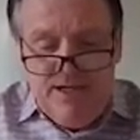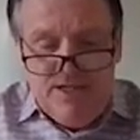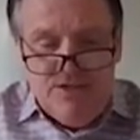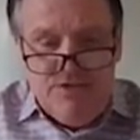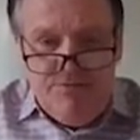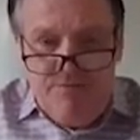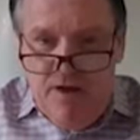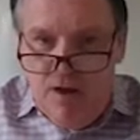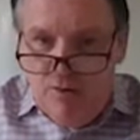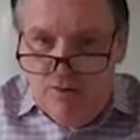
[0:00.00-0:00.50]

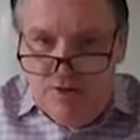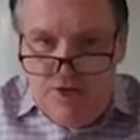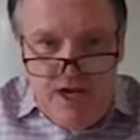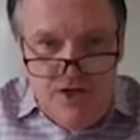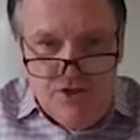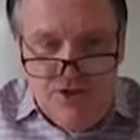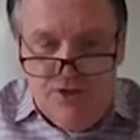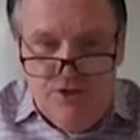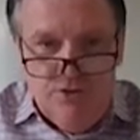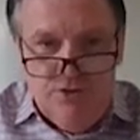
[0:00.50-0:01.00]
is
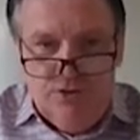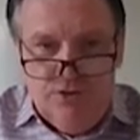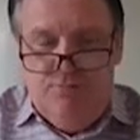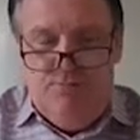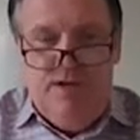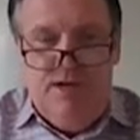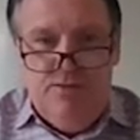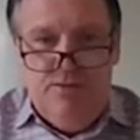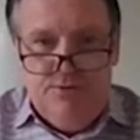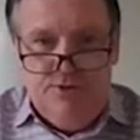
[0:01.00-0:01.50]
foundational to
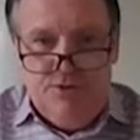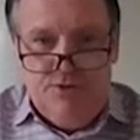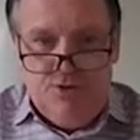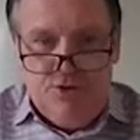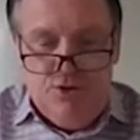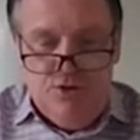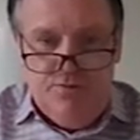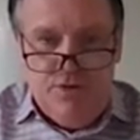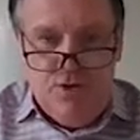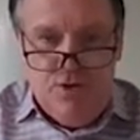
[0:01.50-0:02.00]
be able to
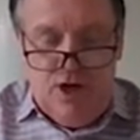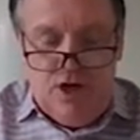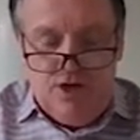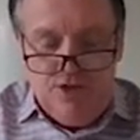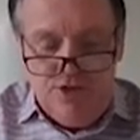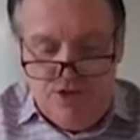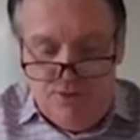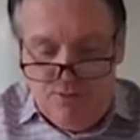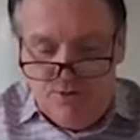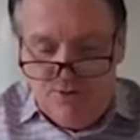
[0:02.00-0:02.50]
serve your
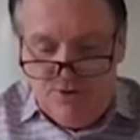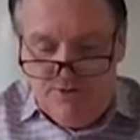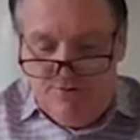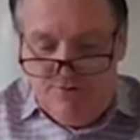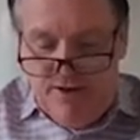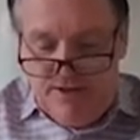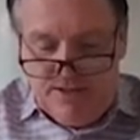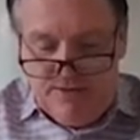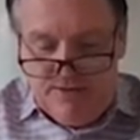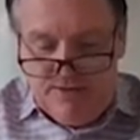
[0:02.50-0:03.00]
customers
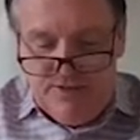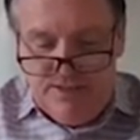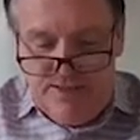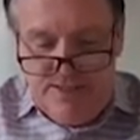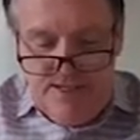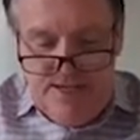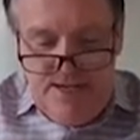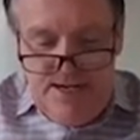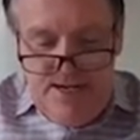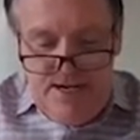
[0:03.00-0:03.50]

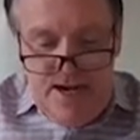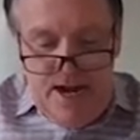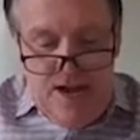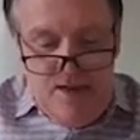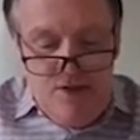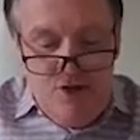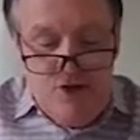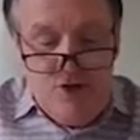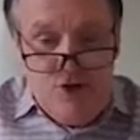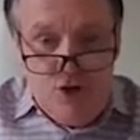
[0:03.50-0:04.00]
effectively.
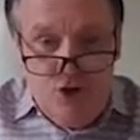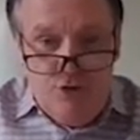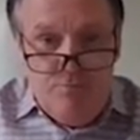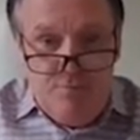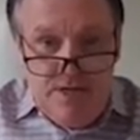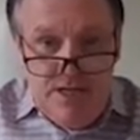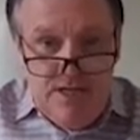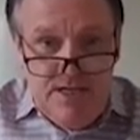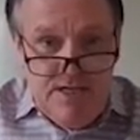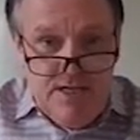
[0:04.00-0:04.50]
And this
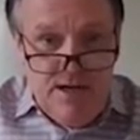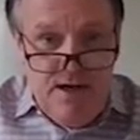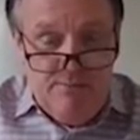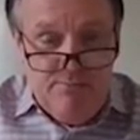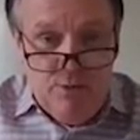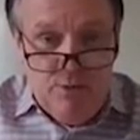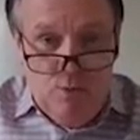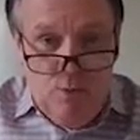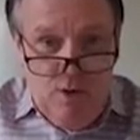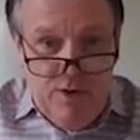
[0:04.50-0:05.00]
should be the
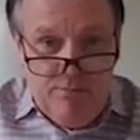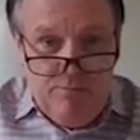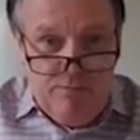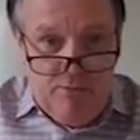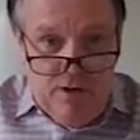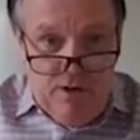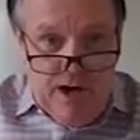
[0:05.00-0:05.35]
#1